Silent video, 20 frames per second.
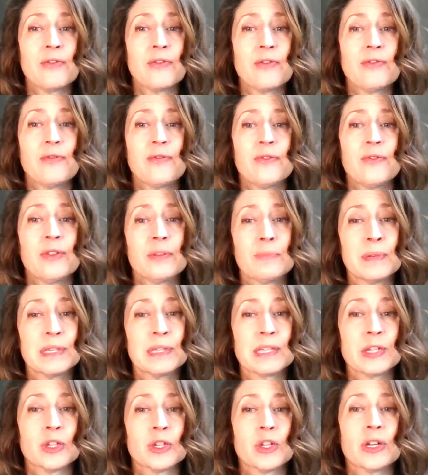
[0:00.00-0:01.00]
foot
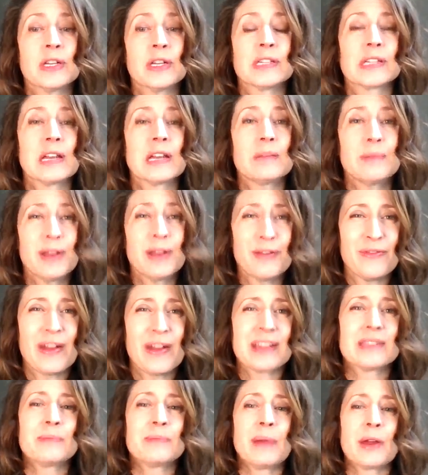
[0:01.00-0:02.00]
position is going to be
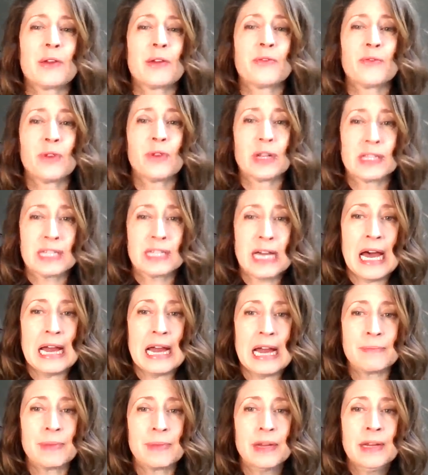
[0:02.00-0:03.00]
affected by your foot
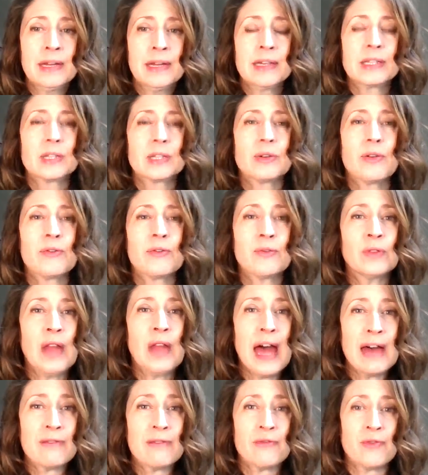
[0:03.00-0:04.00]
type. So a
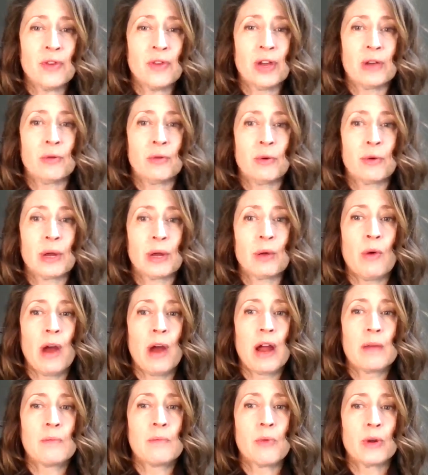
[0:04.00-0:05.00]
flat foot will
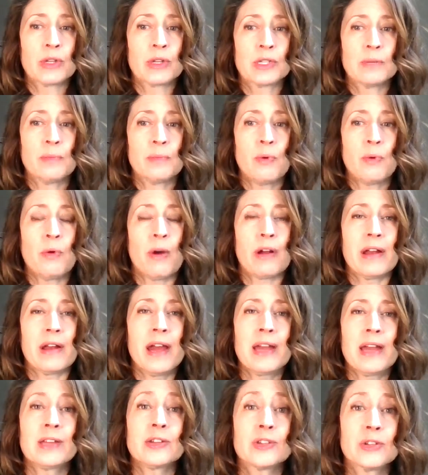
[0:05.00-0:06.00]
require more support,
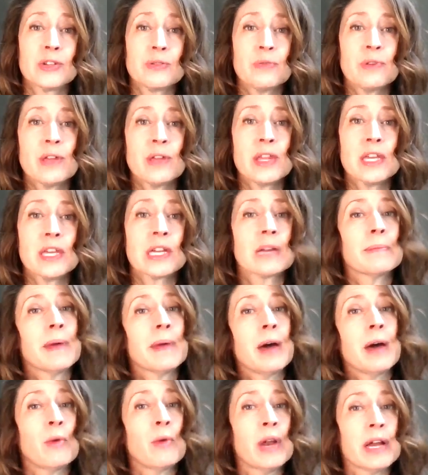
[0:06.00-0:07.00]
and you should really think
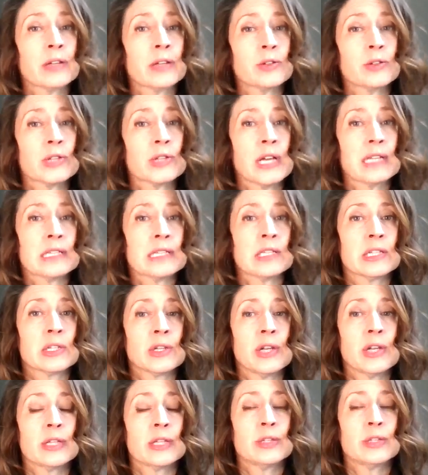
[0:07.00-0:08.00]
about what exercises
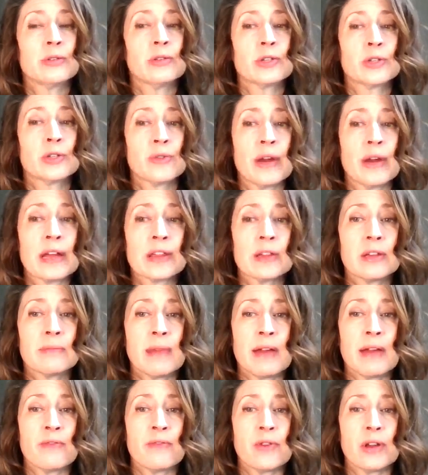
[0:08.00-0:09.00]
could I do to strengthen
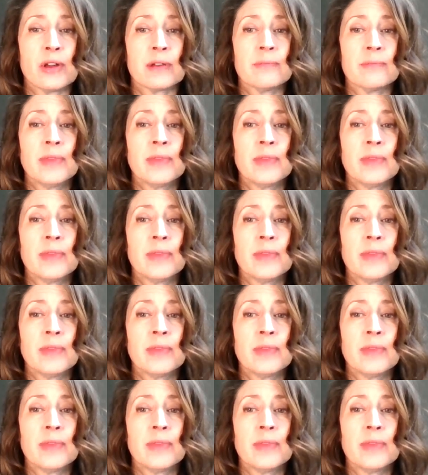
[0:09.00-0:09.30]
my foot.